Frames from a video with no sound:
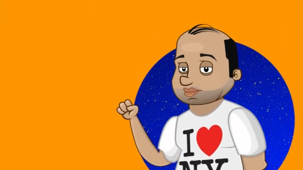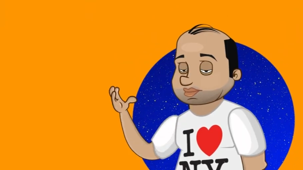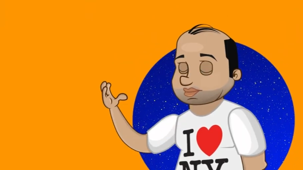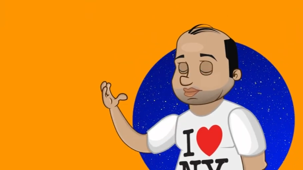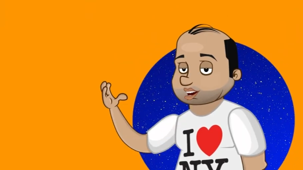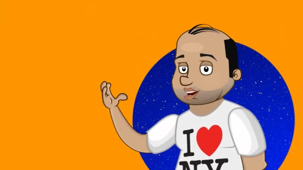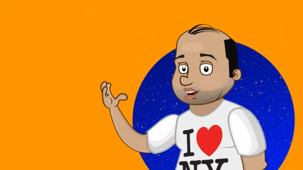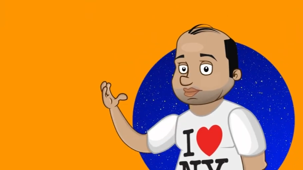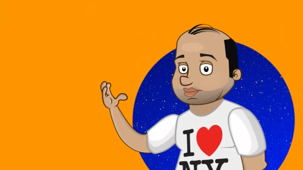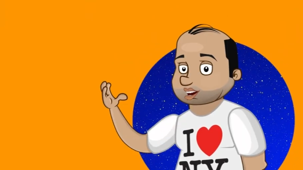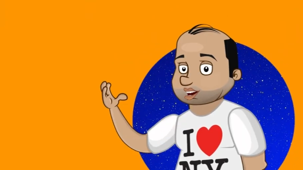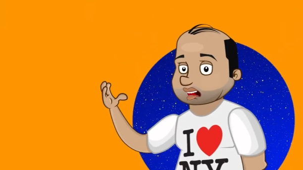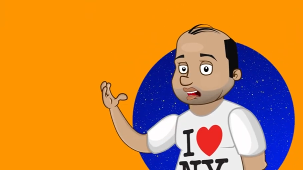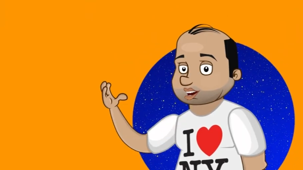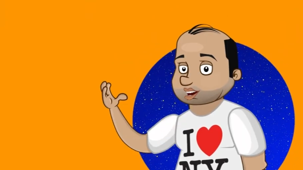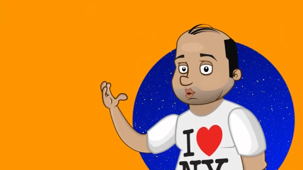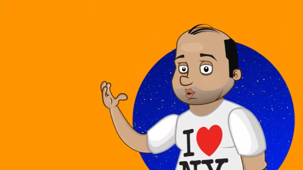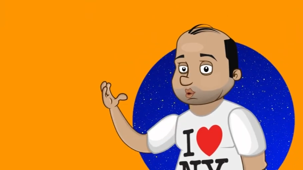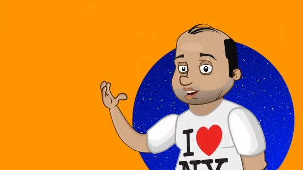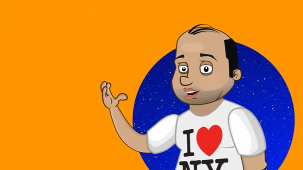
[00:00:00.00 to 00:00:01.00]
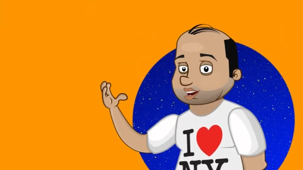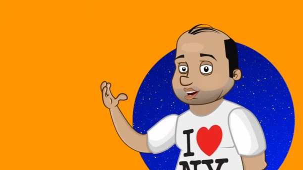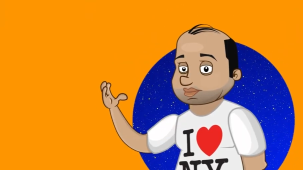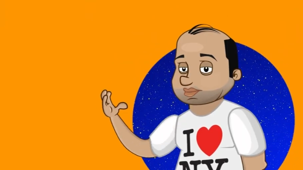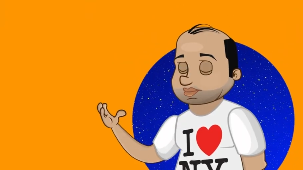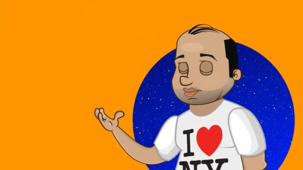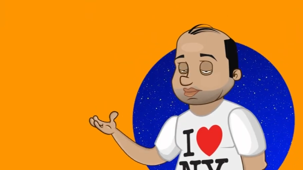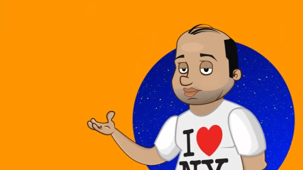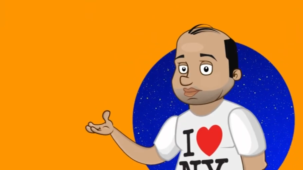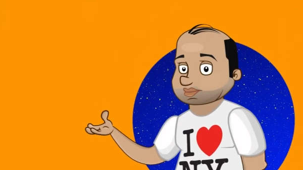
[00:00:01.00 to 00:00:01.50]
Hey, it's Mikey
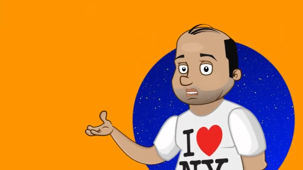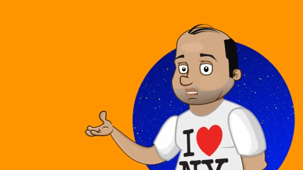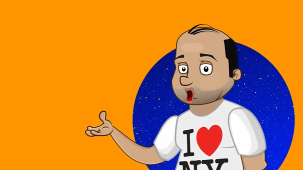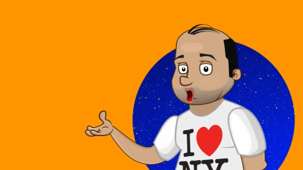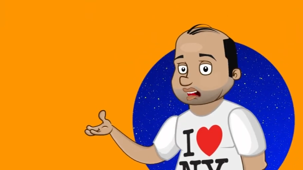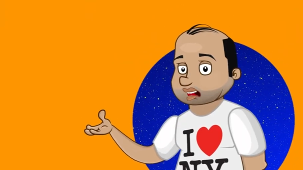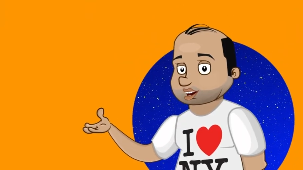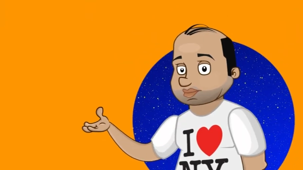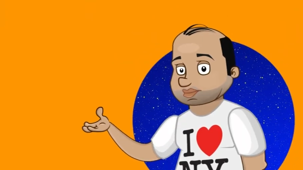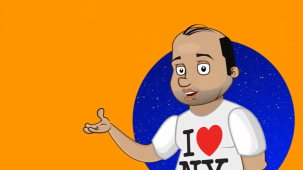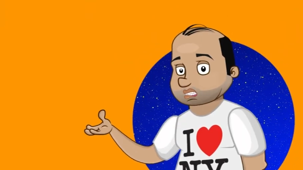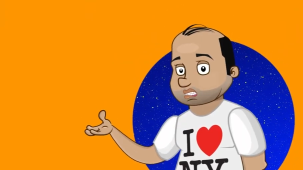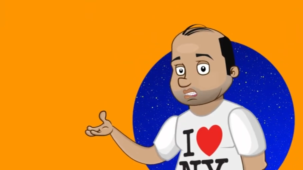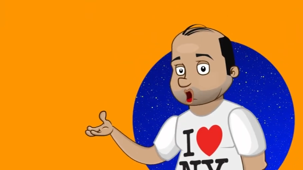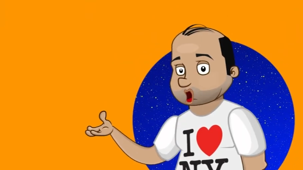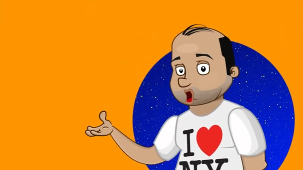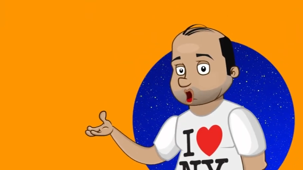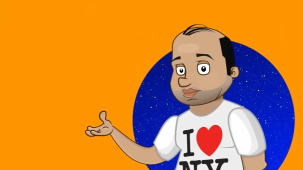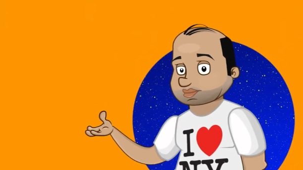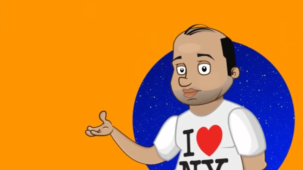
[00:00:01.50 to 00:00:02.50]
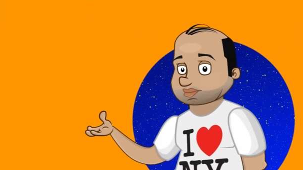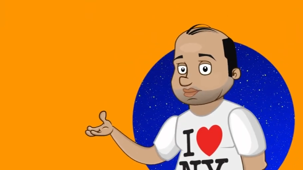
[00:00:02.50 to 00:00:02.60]
here. You want to watch more?